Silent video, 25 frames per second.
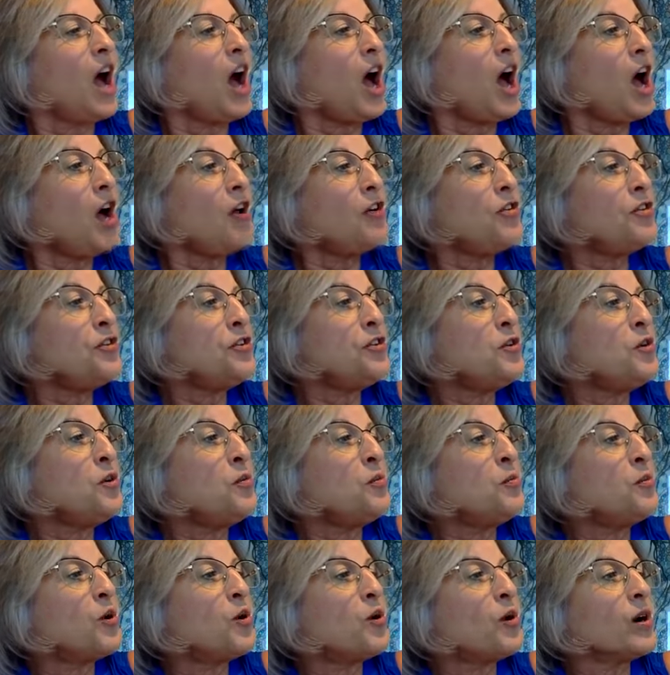A
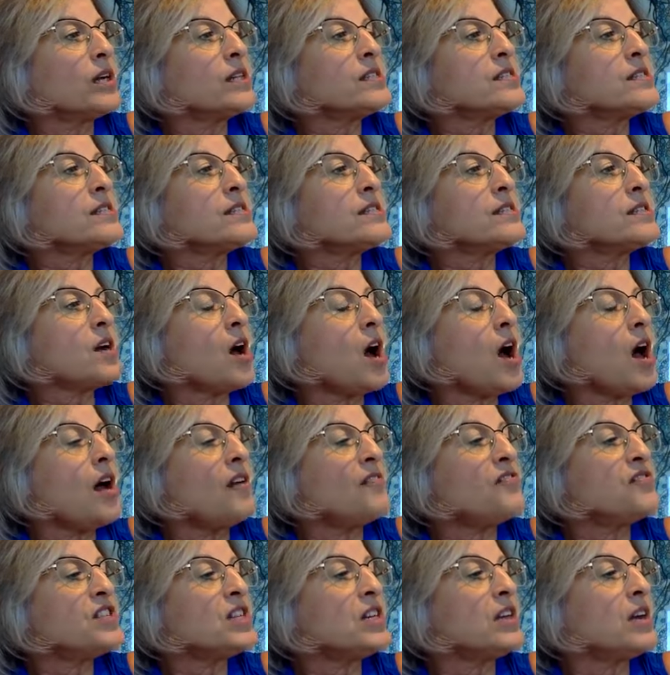newborn,
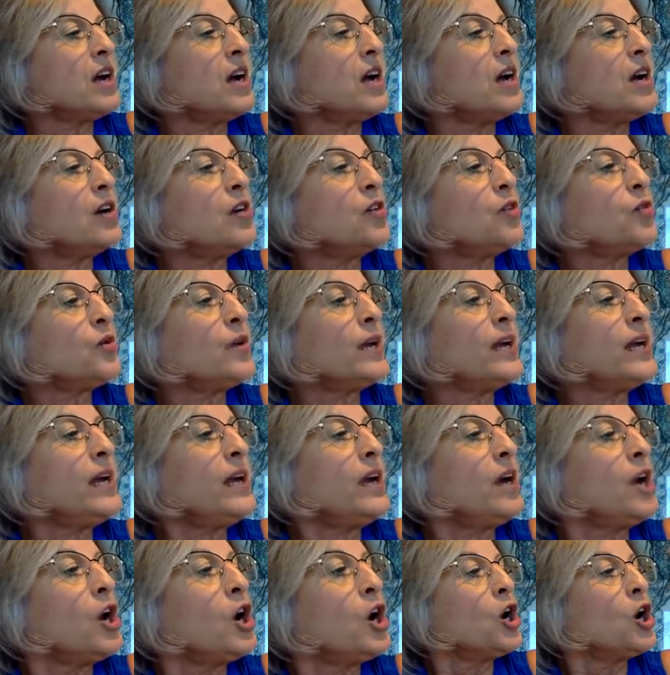soft and hungry,